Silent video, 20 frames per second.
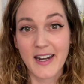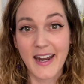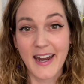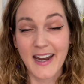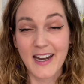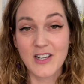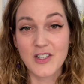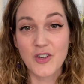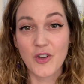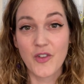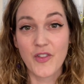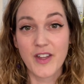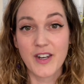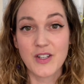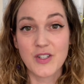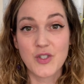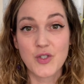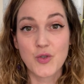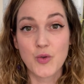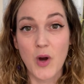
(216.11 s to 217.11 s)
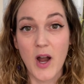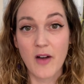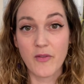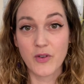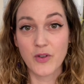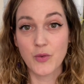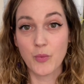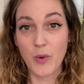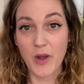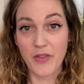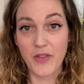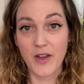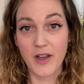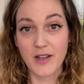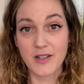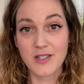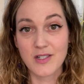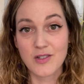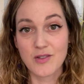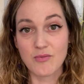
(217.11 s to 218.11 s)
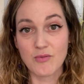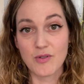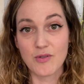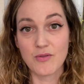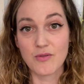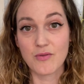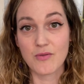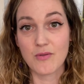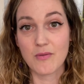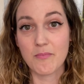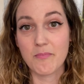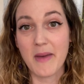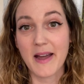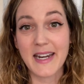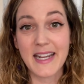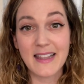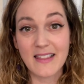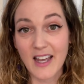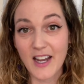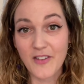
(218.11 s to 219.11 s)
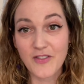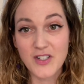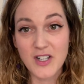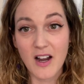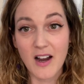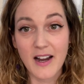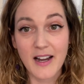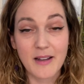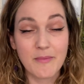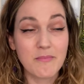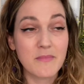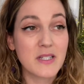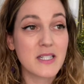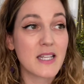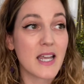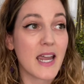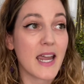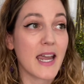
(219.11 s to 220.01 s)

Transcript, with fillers: angel that has traveled with us through many lifetimes,